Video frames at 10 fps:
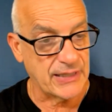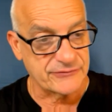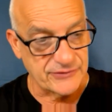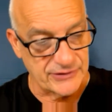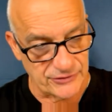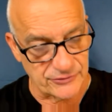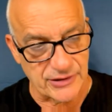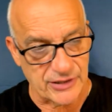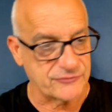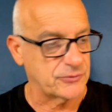hear
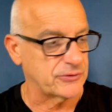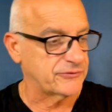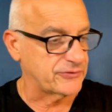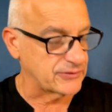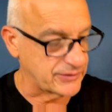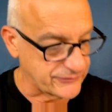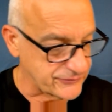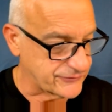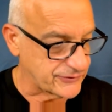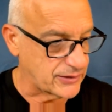God's word, to
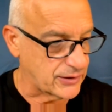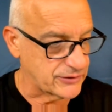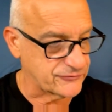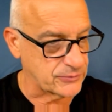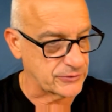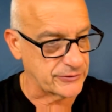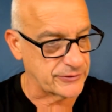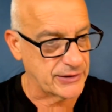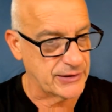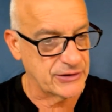listen to God's
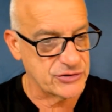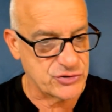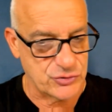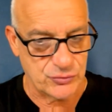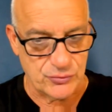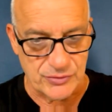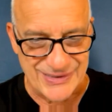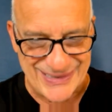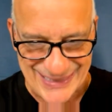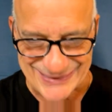word, to
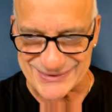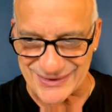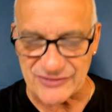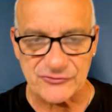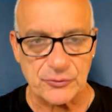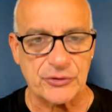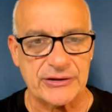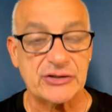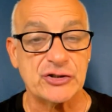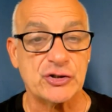get God's word
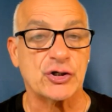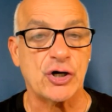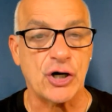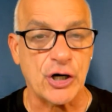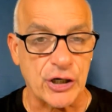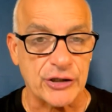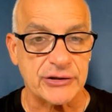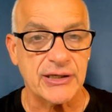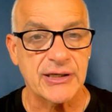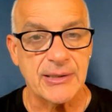into your heart,
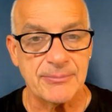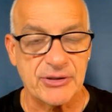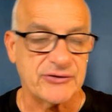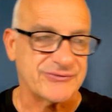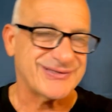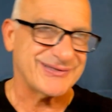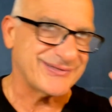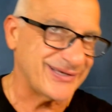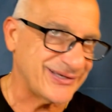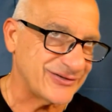because it is
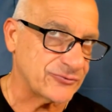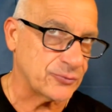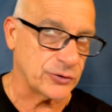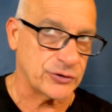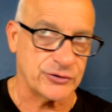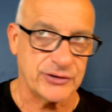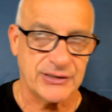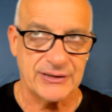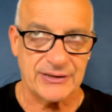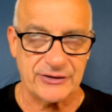his word
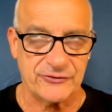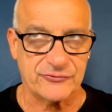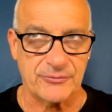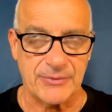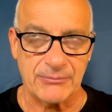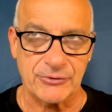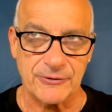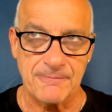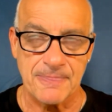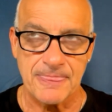that heals.
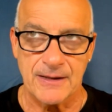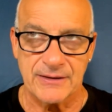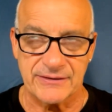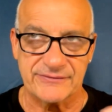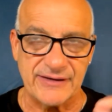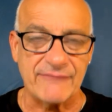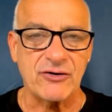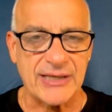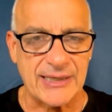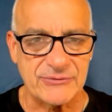Remember, the devil
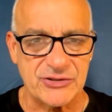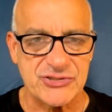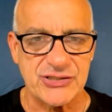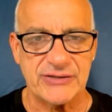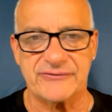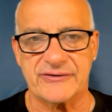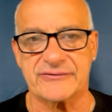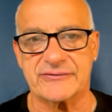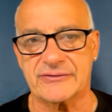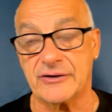came to
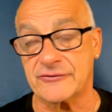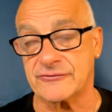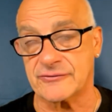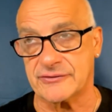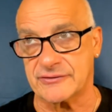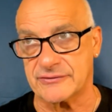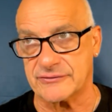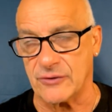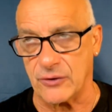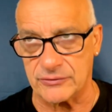Jesus, the
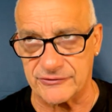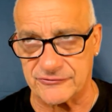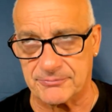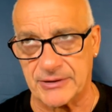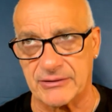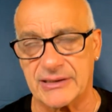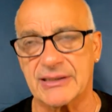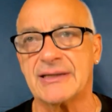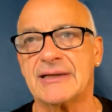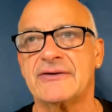Holy Spirit
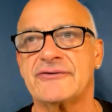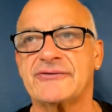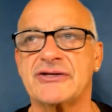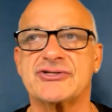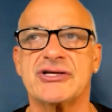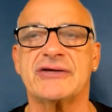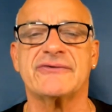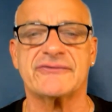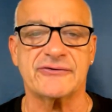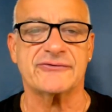sent
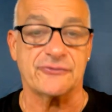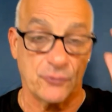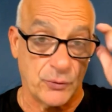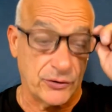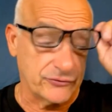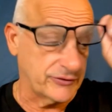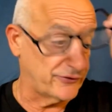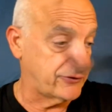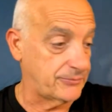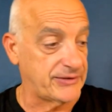Jesus into the
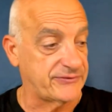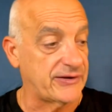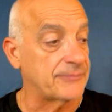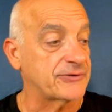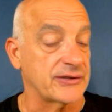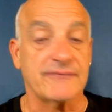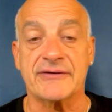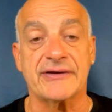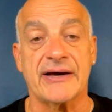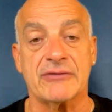wilderness to be tempted of the
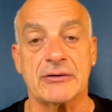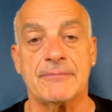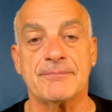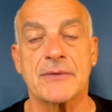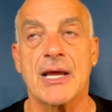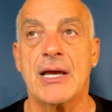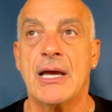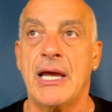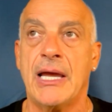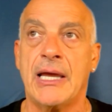devil.
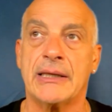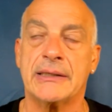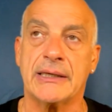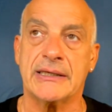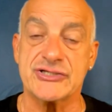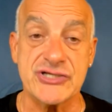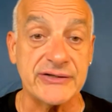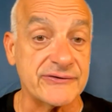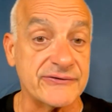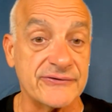And
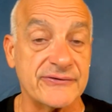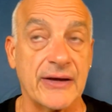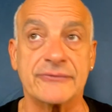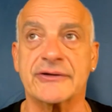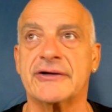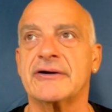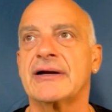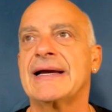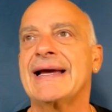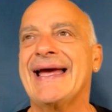Jesus is out there,
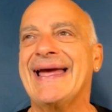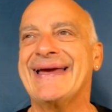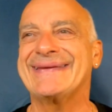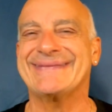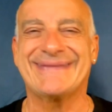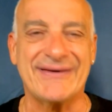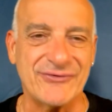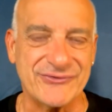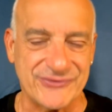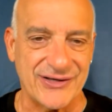and the
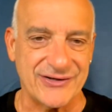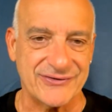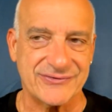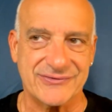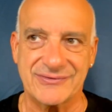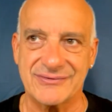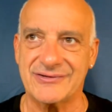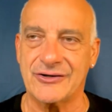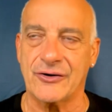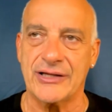devil says,
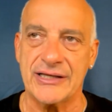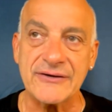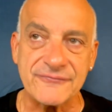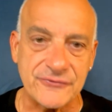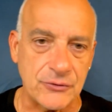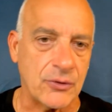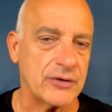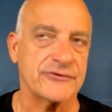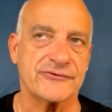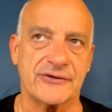you know, if you
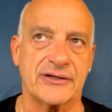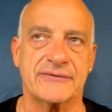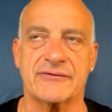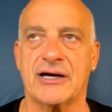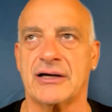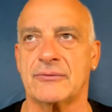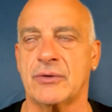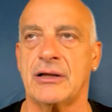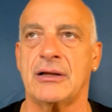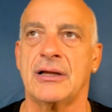are the Son of God.
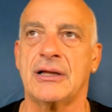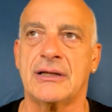Well,